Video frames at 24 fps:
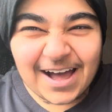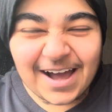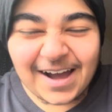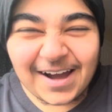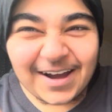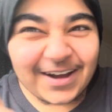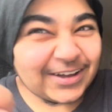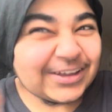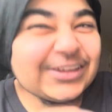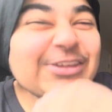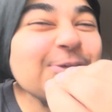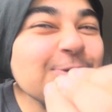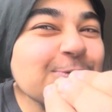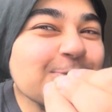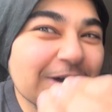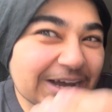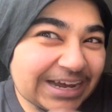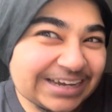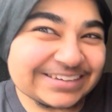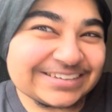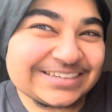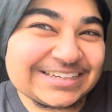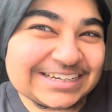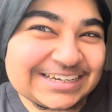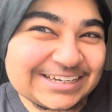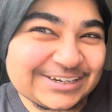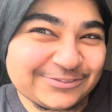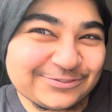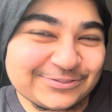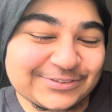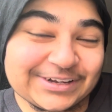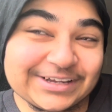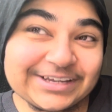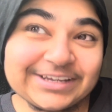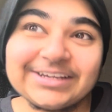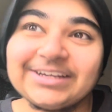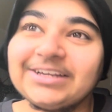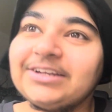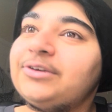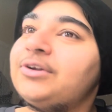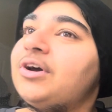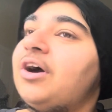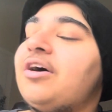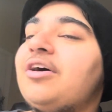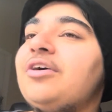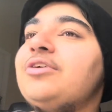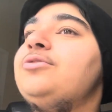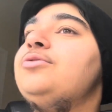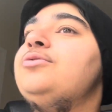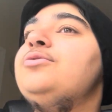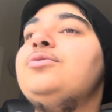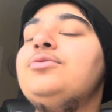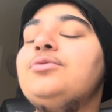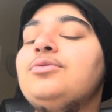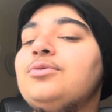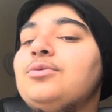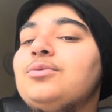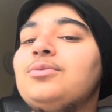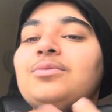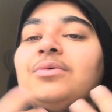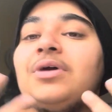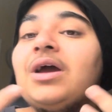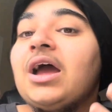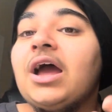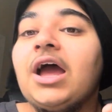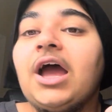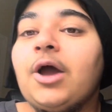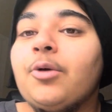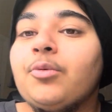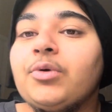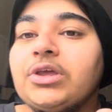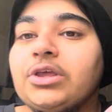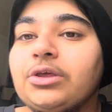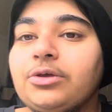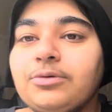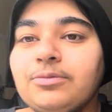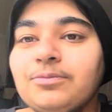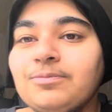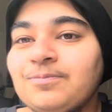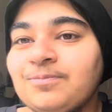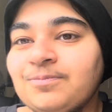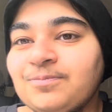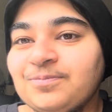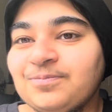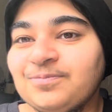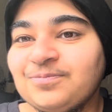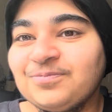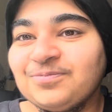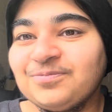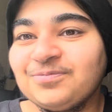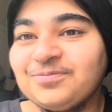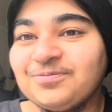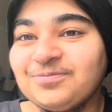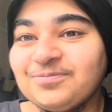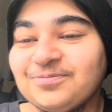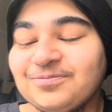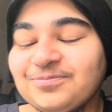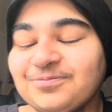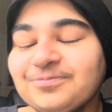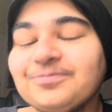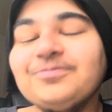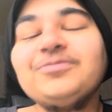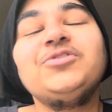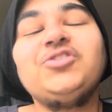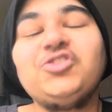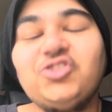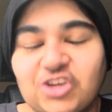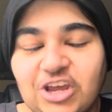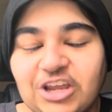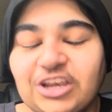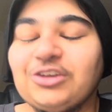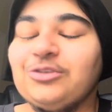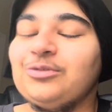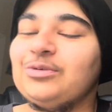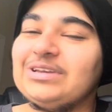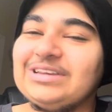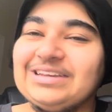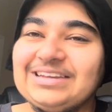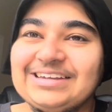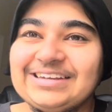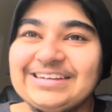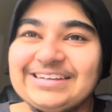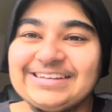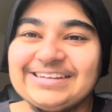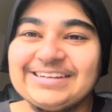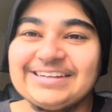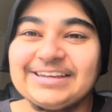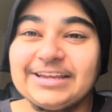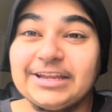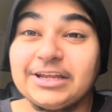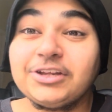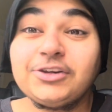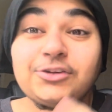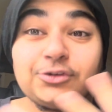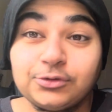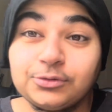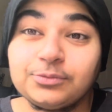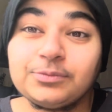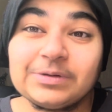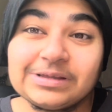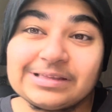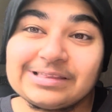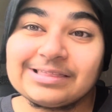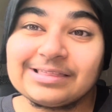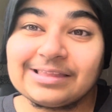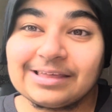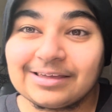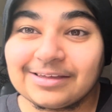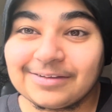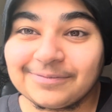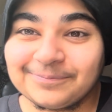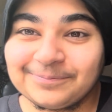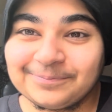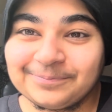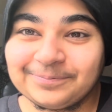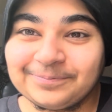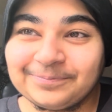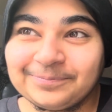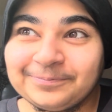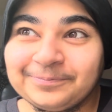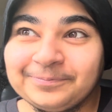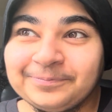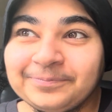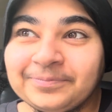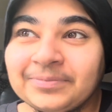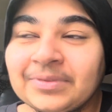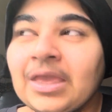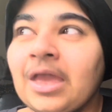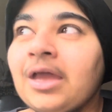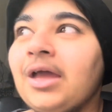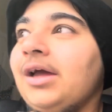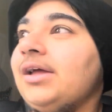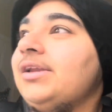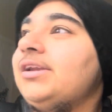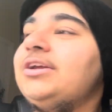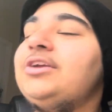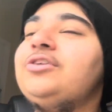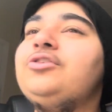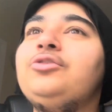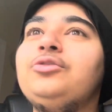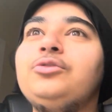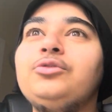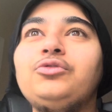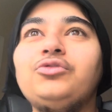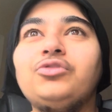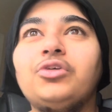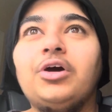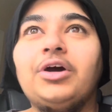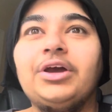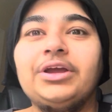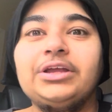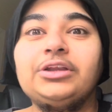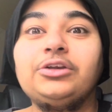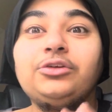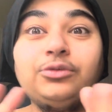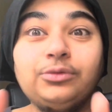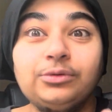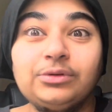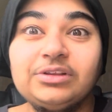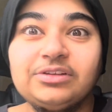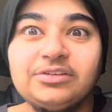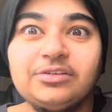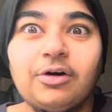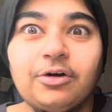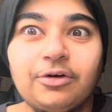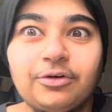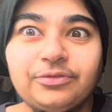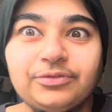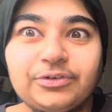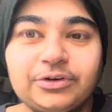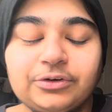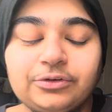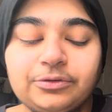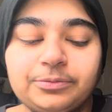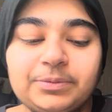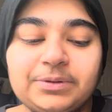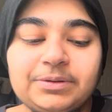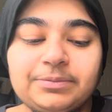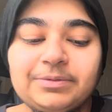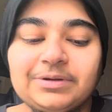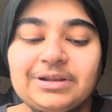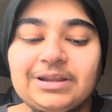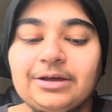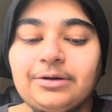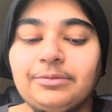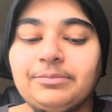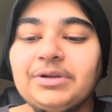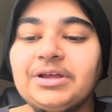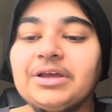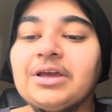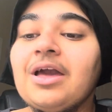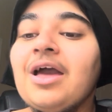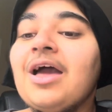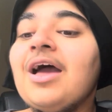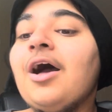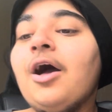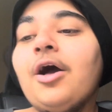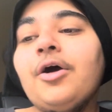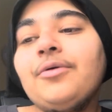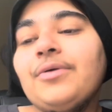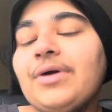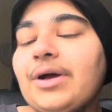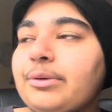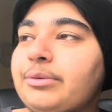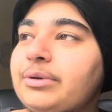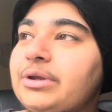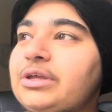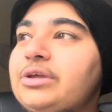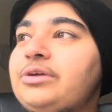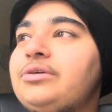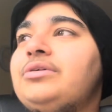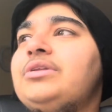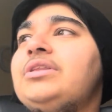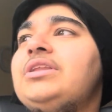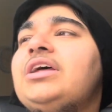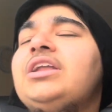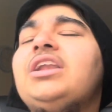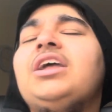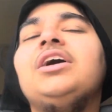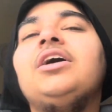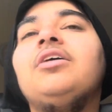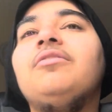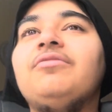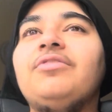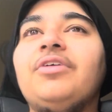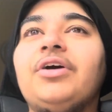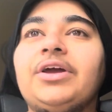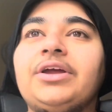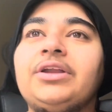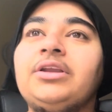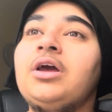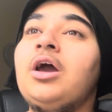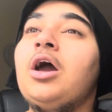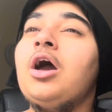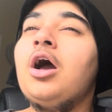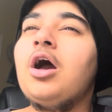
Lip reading: Are you actually fine? How are you? Genuinely. I do mean that. And I do try and do this often to people now. I'm like, oh, how are you? And they're like, I'm fine.